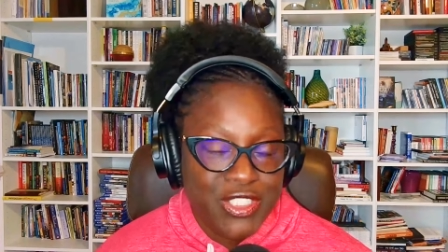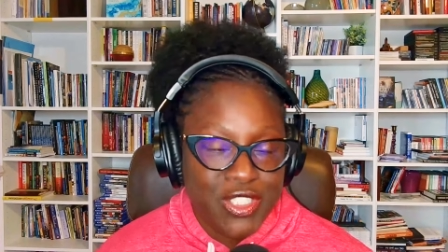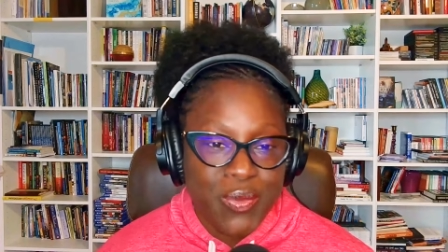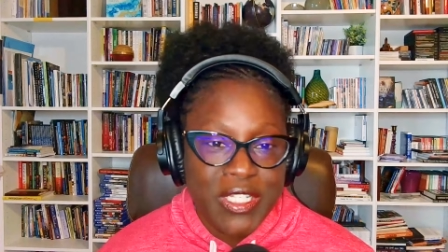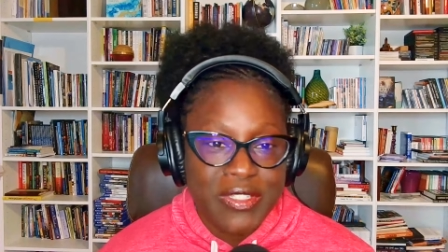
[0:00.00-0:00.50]
So
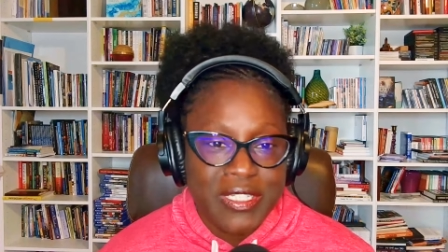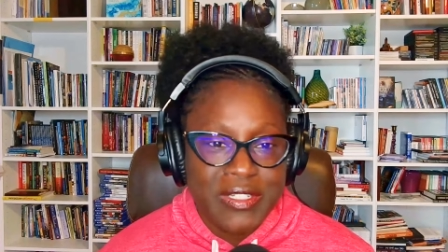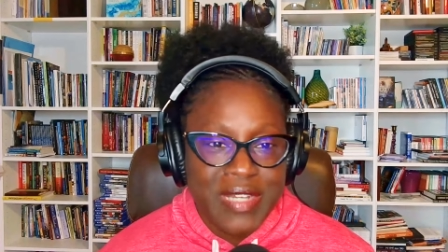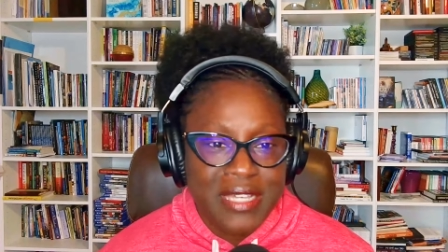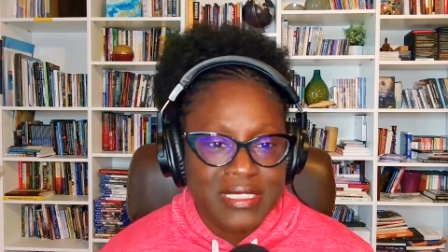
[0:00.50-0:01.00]
you want to look
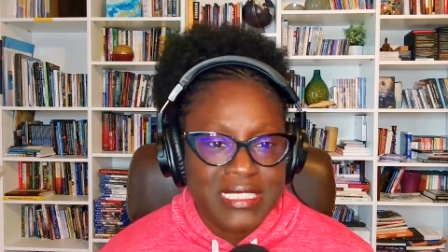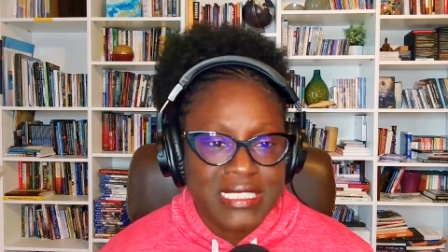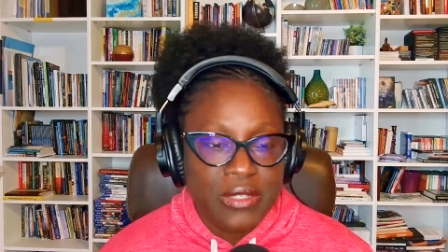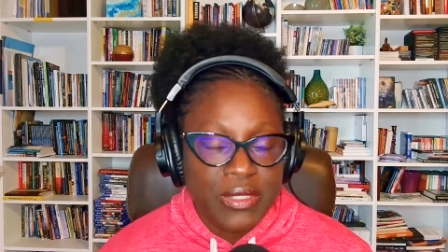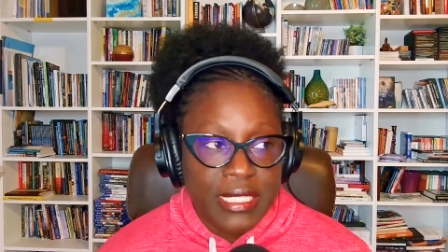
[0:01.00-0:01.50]
around and
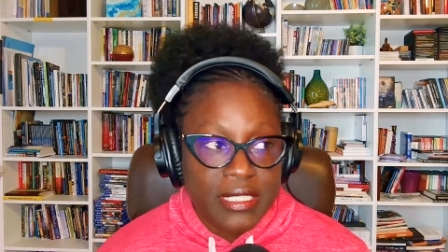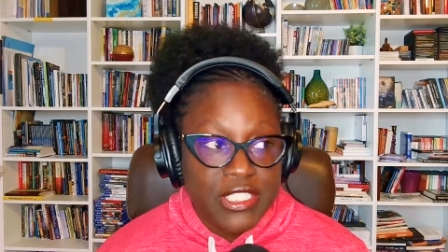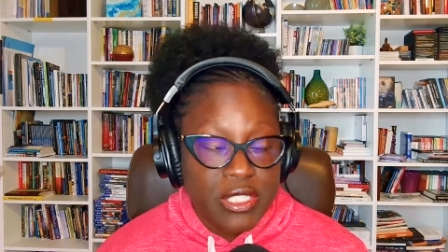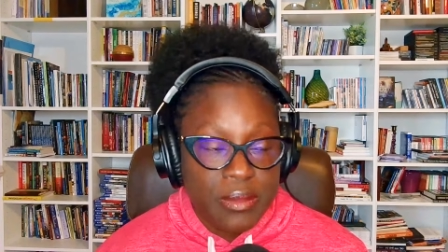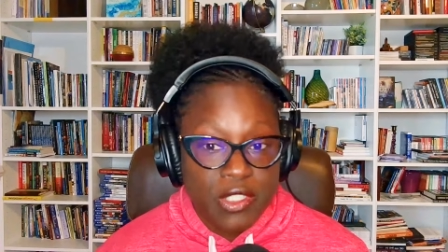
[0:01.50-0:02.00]
say, okay,
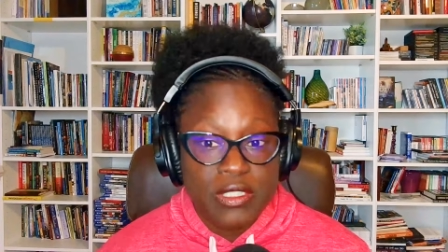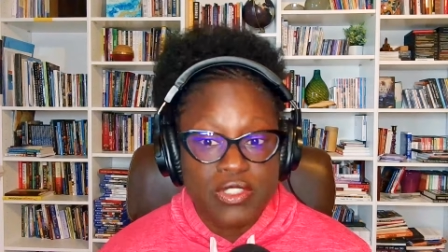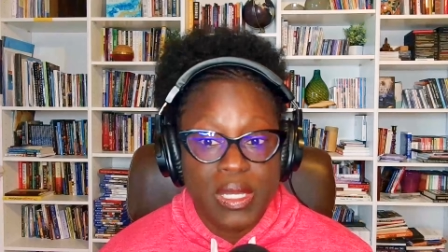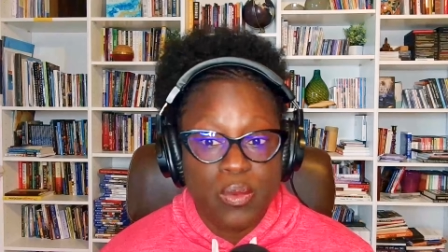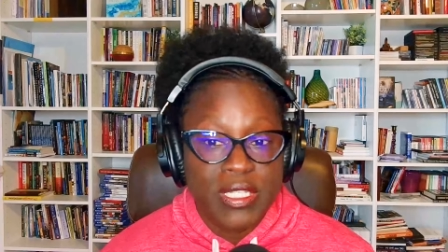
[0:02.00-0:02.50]
this community,
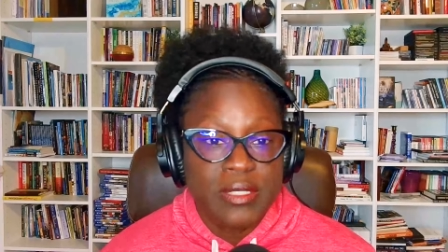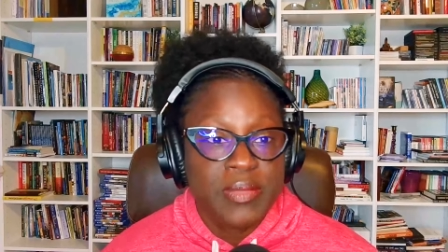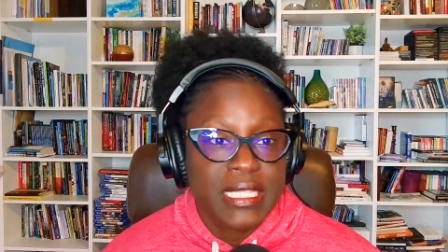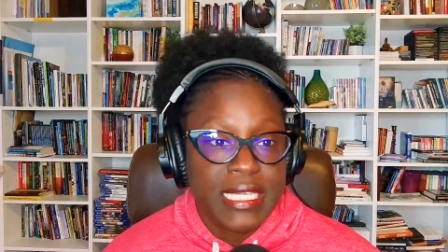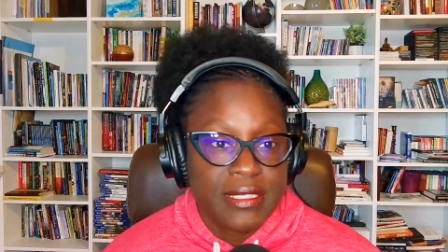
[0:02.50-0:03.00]
do I want to
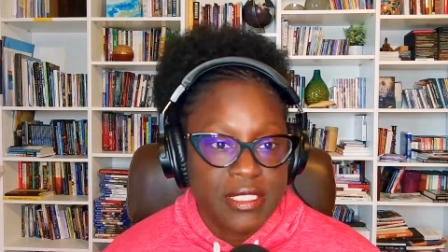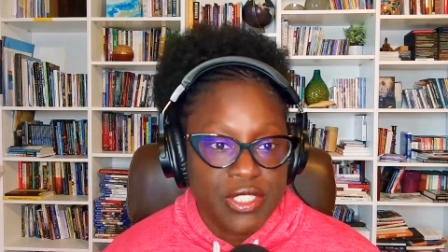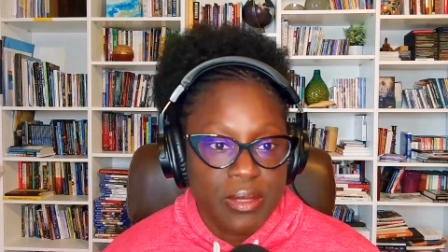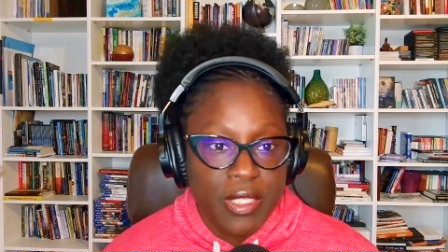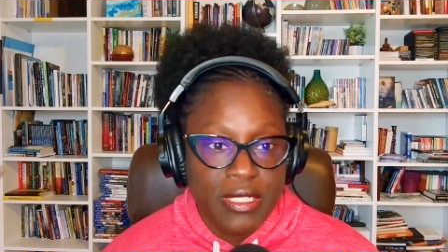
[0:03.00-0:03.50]
be like this
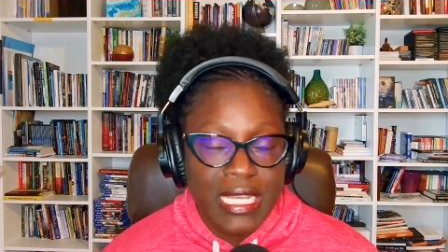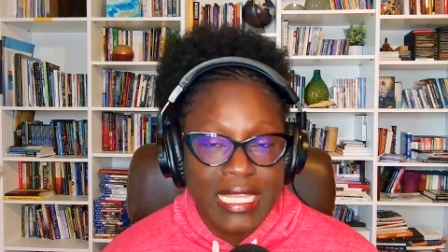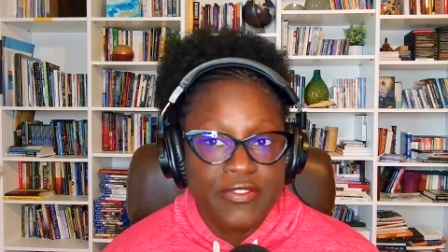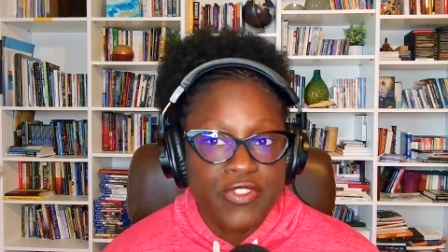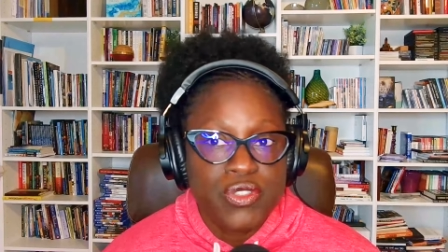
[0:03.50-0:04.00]
community?
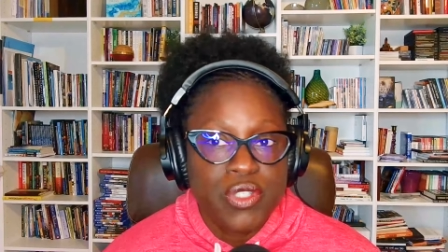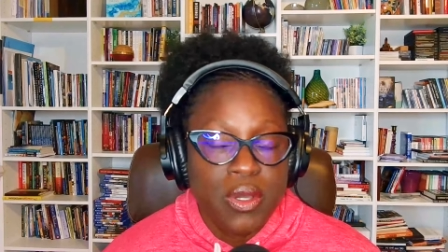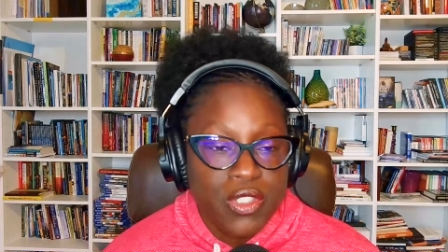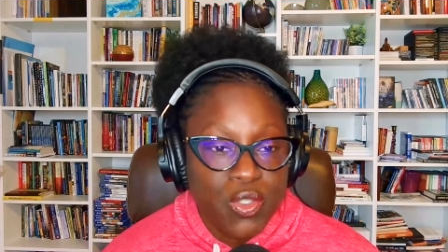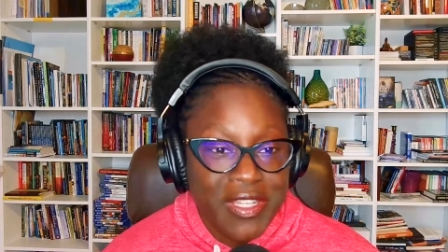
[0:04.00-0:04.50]
And if you
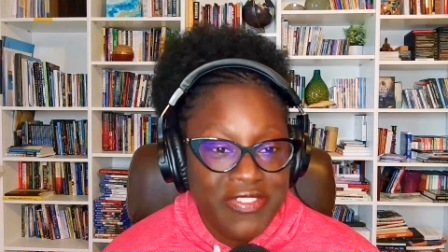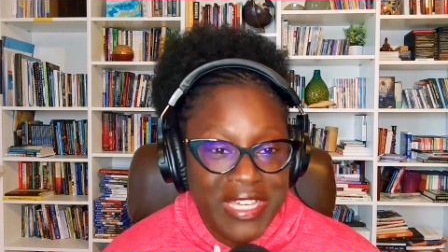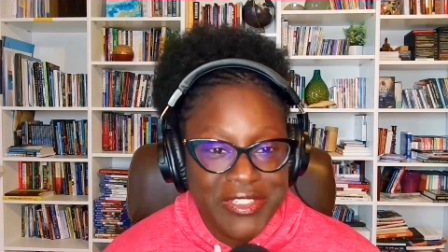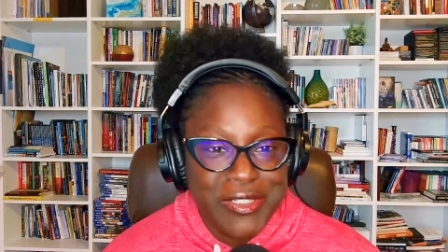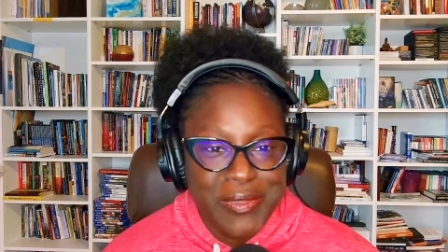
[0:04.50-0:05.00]
don't, you want to
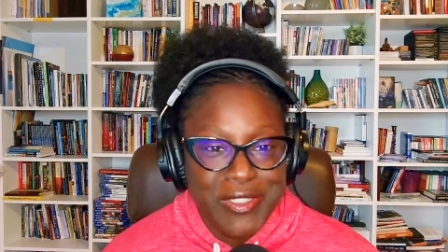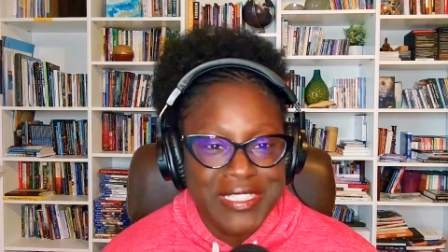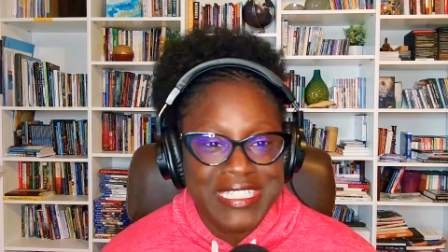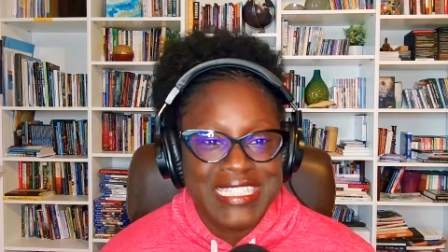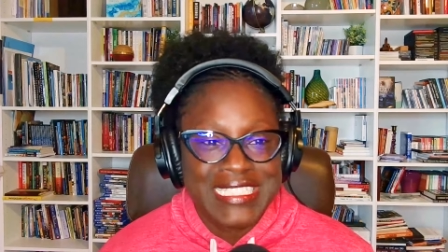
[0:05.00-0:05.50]
find a
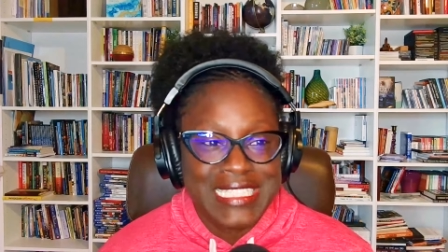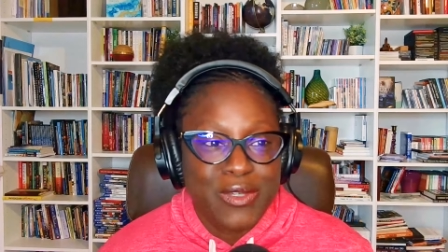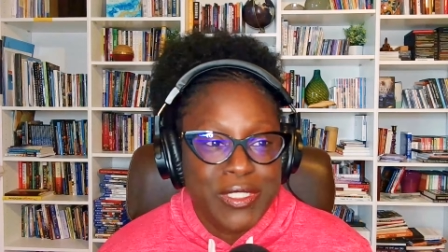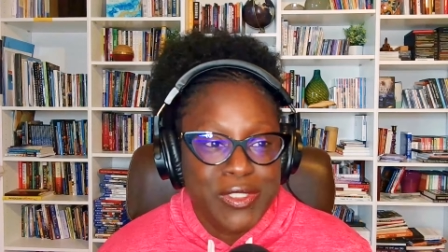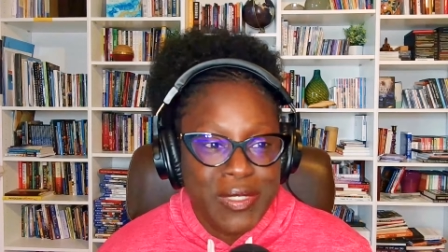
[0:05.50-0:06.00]
community that's
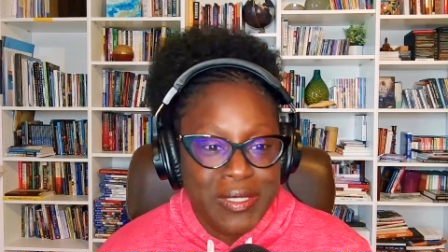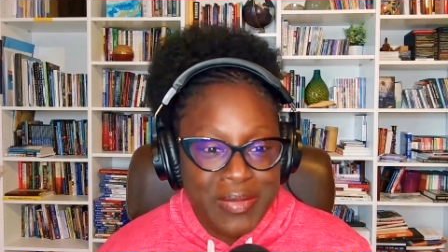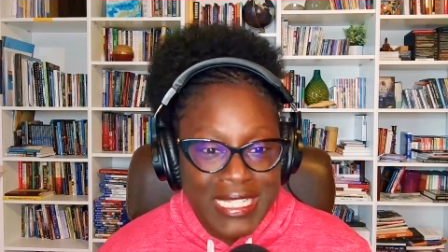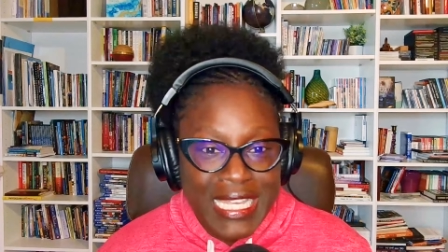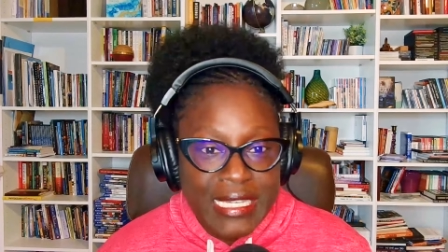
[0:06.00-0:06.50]
like what you want to
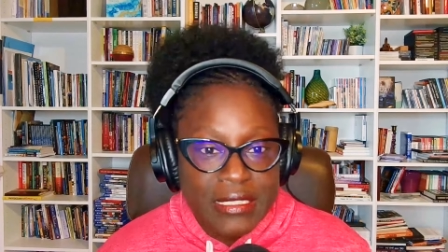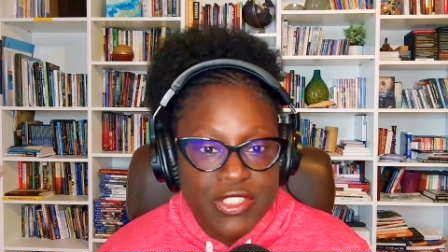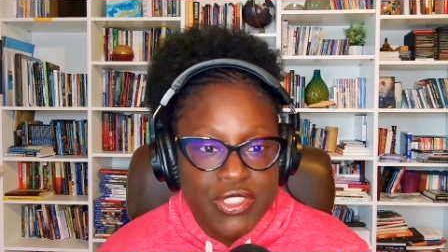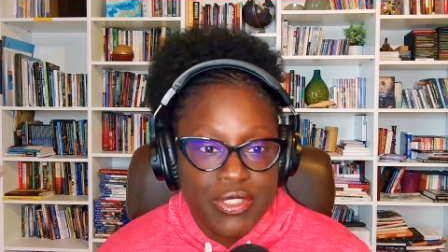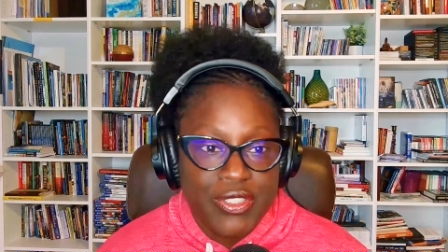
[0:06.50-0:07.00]
be like and
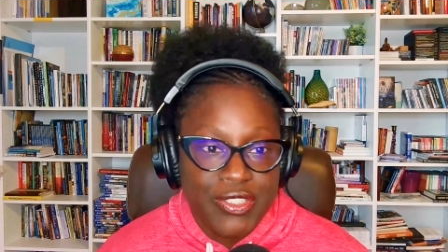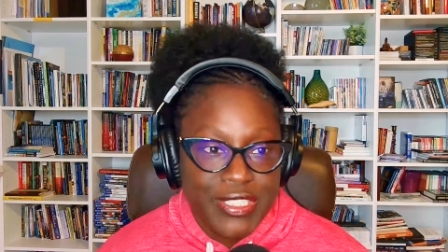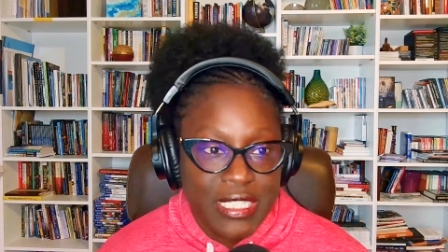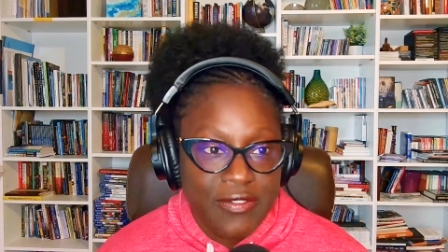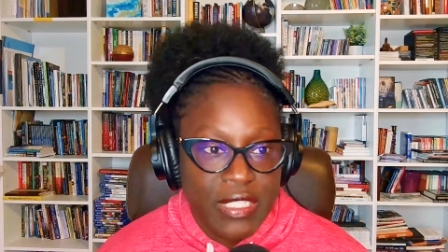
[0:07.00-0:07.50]
insert
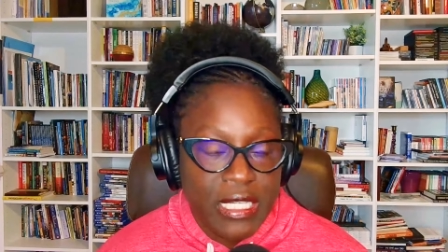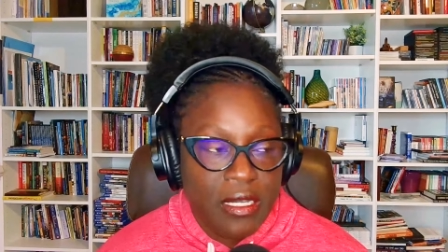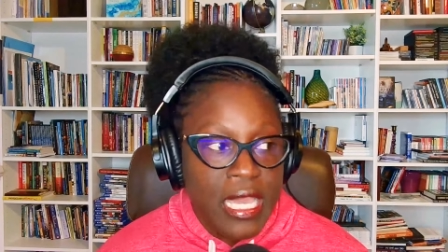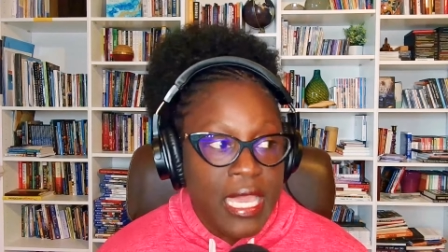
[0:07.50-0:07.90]
yourself there.